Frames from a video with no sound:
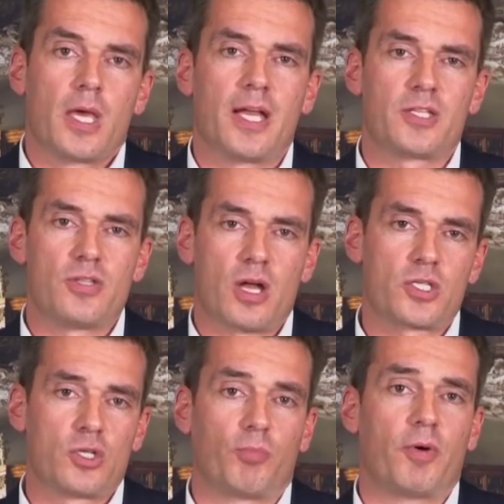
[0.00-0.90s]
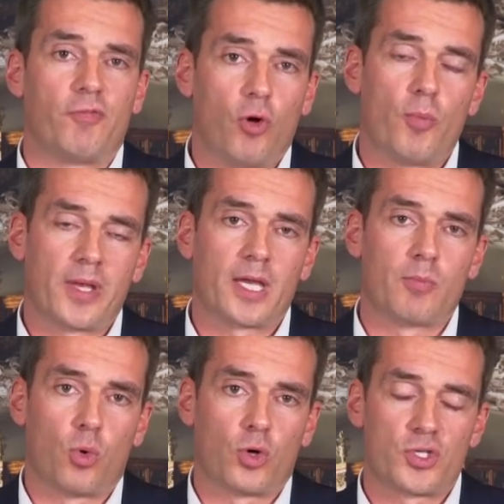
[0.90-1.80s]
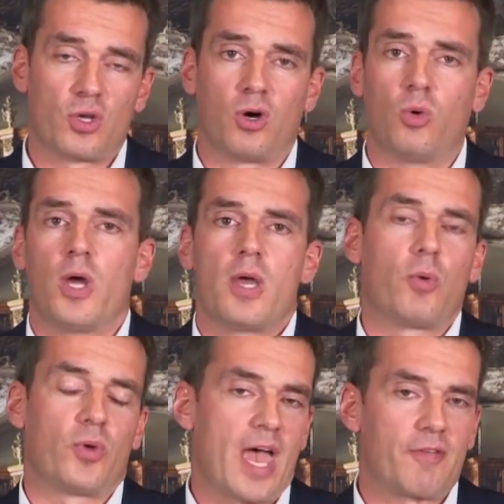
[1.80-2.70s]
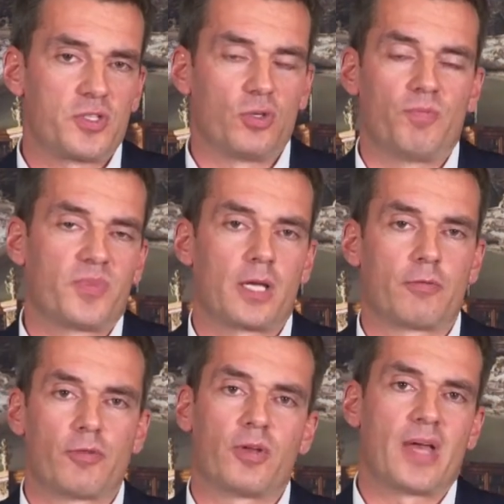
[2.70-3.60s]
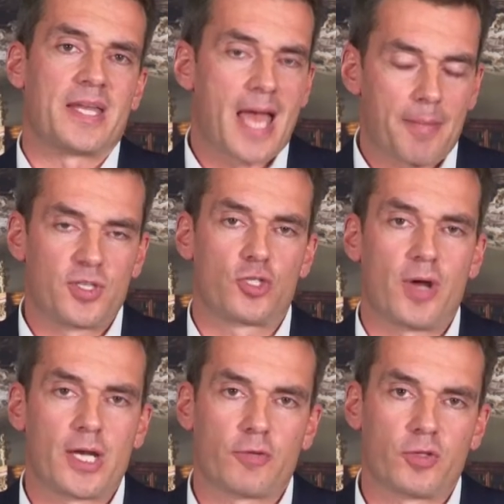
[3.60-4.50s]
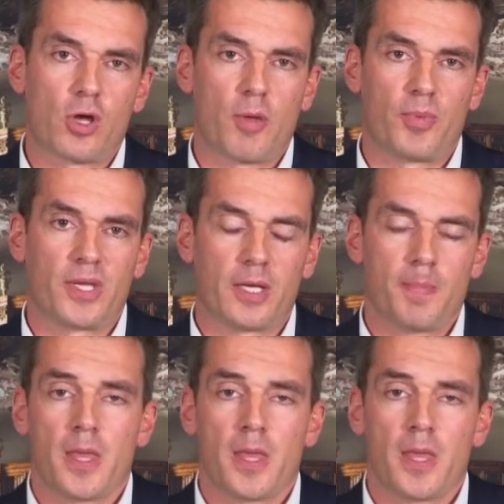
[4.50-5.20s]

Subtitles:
it's not so performing anymore, so we would have to kind of adapt the strategy of the company.